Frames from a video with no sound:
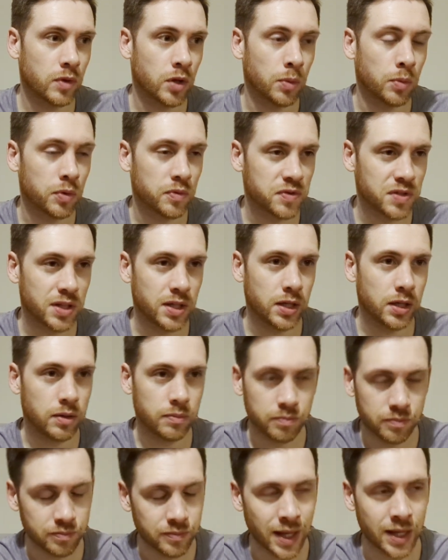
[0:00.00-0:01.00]
I'm
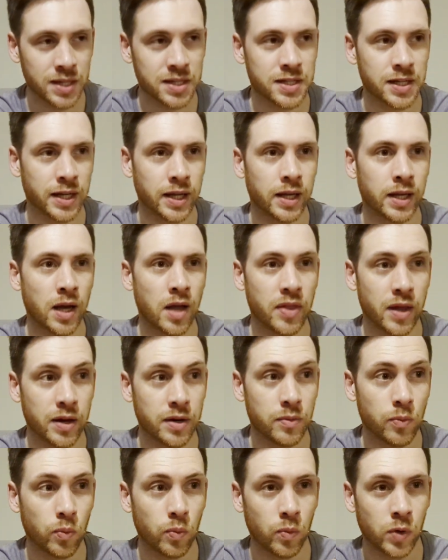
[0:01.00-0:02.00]
obviously editing it, and
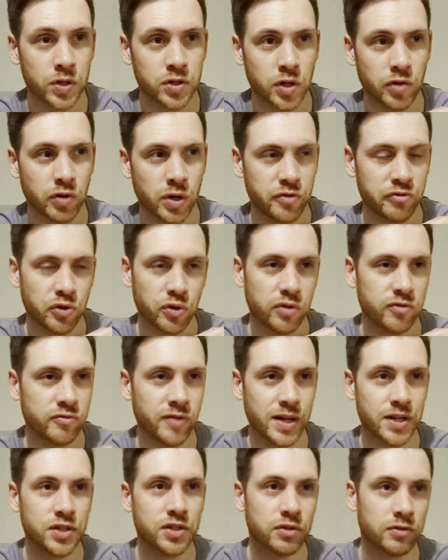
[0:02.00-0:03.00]
then once I run it through the
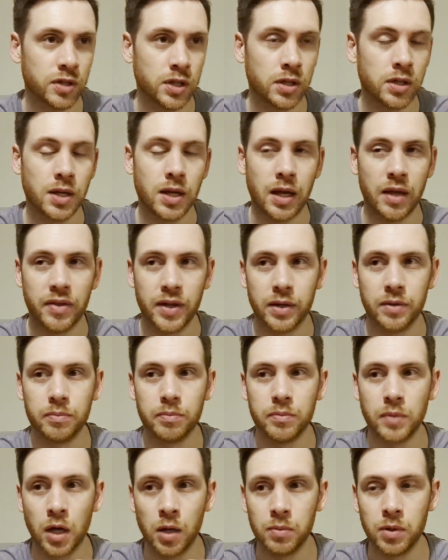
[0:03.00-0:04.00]
renderer and
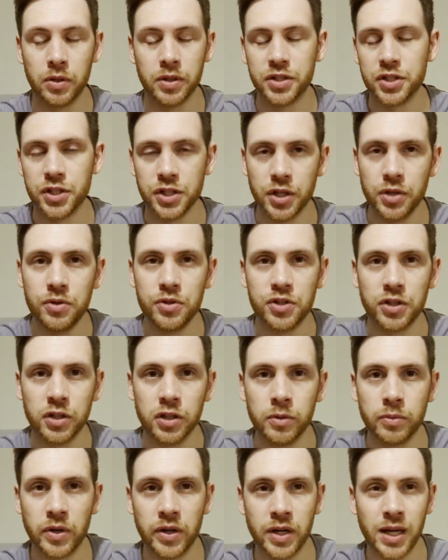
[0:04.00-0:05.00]
then upload it to
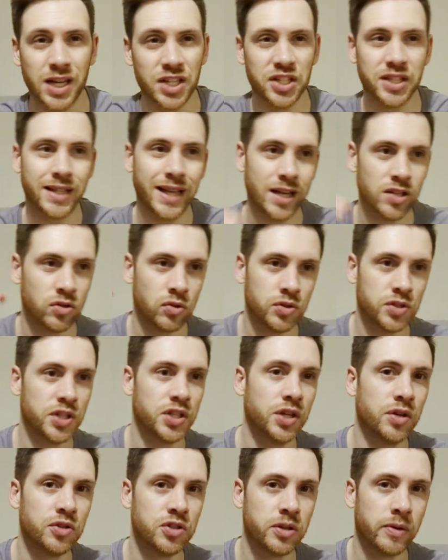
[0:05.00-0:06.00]
YouTube, and it actually gets
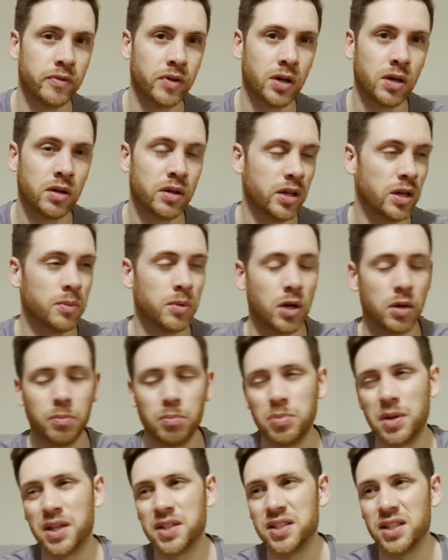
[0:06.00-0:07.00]
onto YouTube, if I look at it, I'm going,
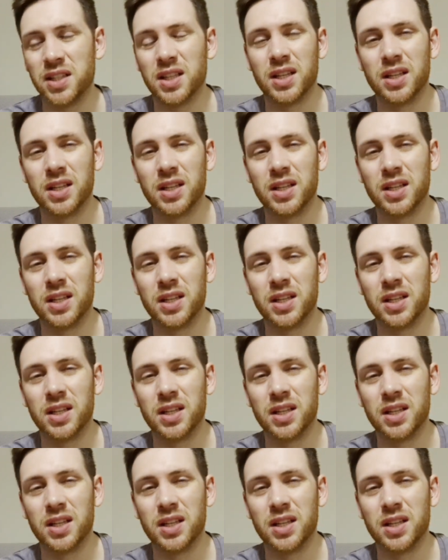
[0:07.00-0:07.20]
bloody